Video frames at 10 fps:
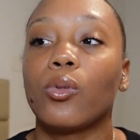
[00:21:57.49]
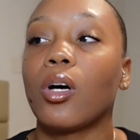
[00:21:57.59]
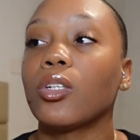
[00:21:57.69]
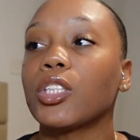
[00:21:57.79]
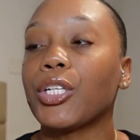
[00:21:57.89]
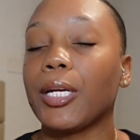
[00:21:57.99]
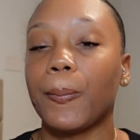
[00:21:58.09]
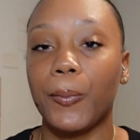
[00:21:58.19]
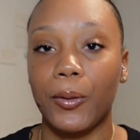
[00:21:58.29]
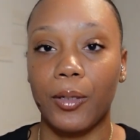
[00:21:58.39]
Those are going
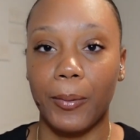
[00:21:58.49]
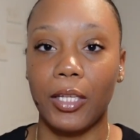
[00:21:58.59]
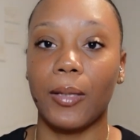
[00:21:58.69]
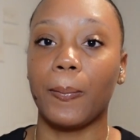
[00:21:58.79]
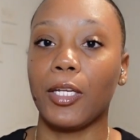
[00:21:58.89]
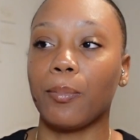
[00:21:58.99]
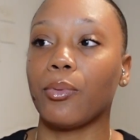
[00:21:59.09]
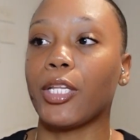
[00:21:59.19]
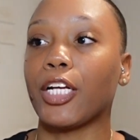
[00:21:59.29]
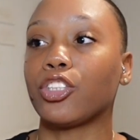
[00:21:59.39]
to be the people
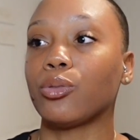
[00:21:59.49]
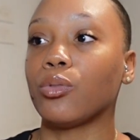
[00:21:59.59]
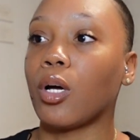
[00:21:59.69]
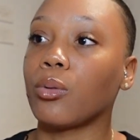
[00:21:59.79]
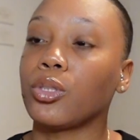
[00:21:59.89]
that you go